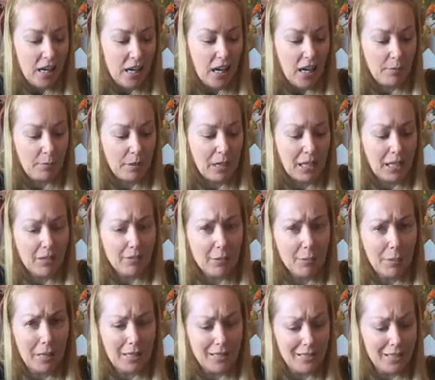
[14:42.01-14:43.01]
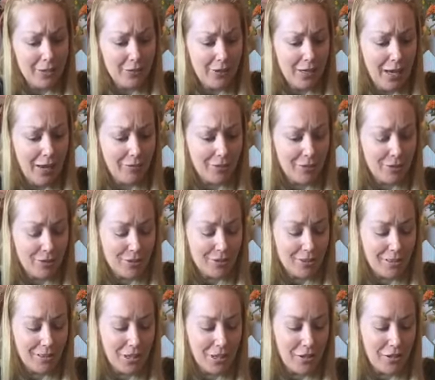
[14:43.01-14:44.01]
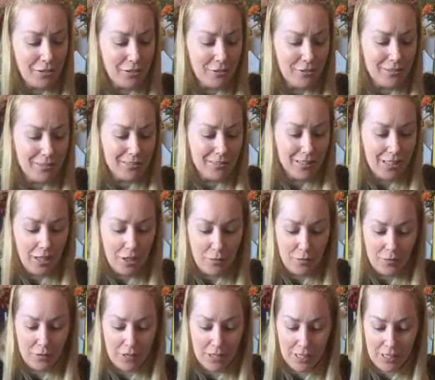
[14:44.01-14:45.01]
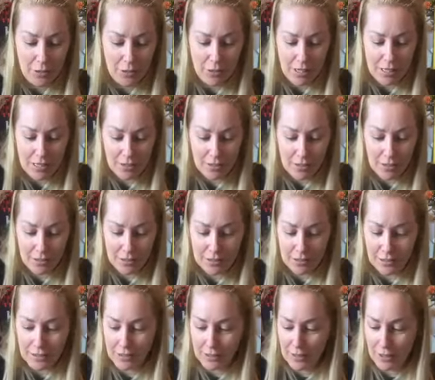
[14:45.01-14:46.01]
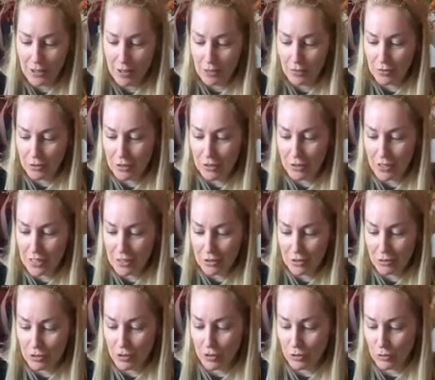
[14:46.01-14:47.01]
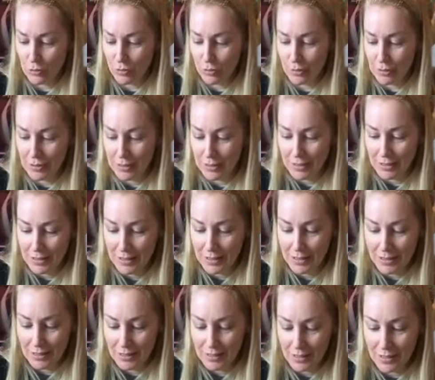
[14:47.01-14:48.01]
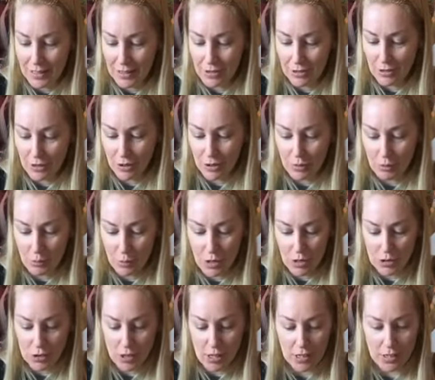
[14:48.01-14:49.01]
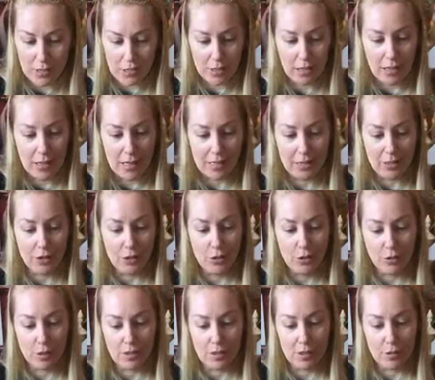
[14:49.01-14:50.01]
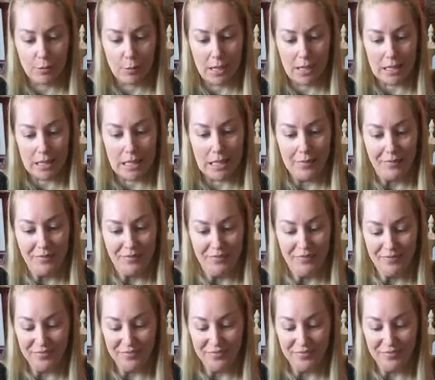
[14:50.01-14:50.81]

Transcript: I'm kind of a messy crafter, so hopefully you guys aren't, hopefully you guys are too. These are the good projects that I like to do because they're messy.